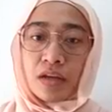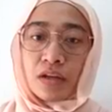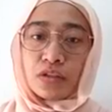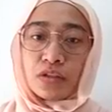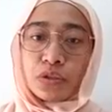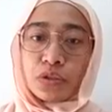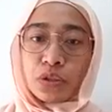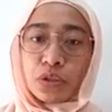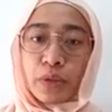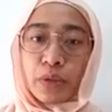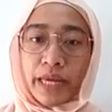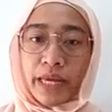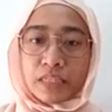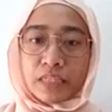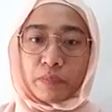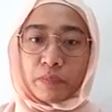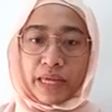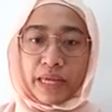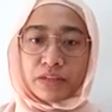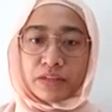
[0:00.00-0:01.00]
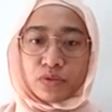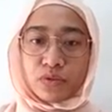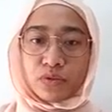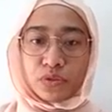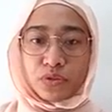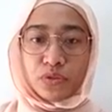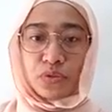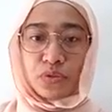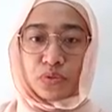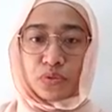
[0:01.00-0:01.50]
do you expect to
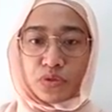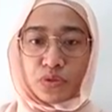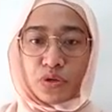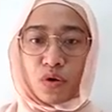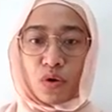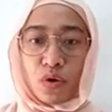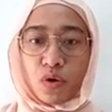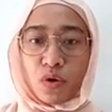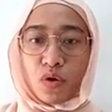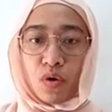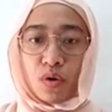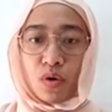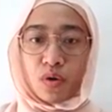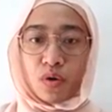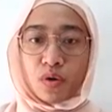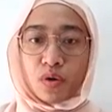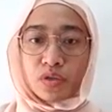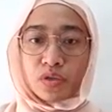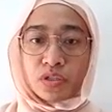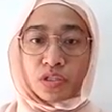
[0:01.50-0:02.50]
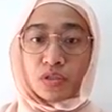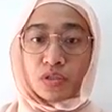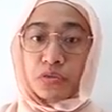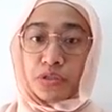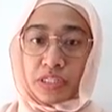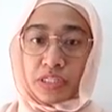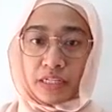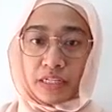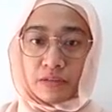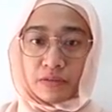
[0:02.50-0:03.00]
use your
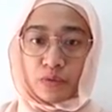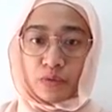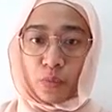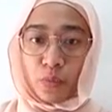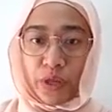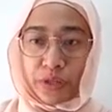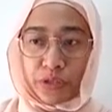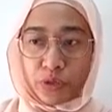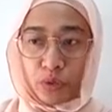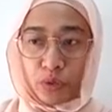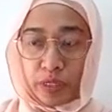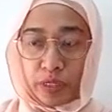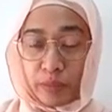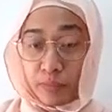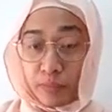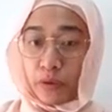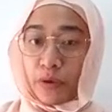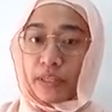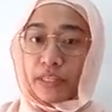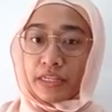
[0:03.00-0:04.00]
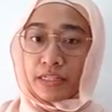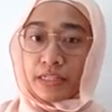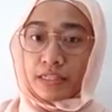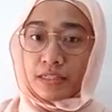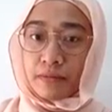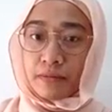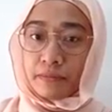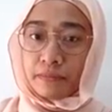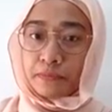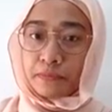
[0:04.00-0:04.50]
solution when you deploy this?
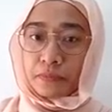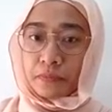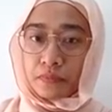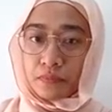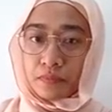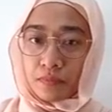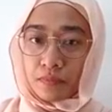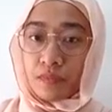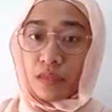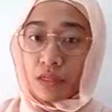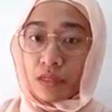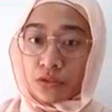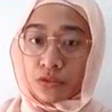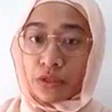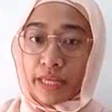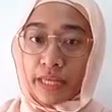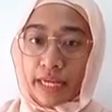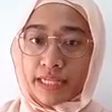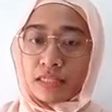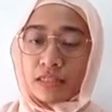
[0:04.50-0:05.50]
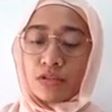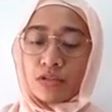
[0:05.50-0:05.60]
So that is a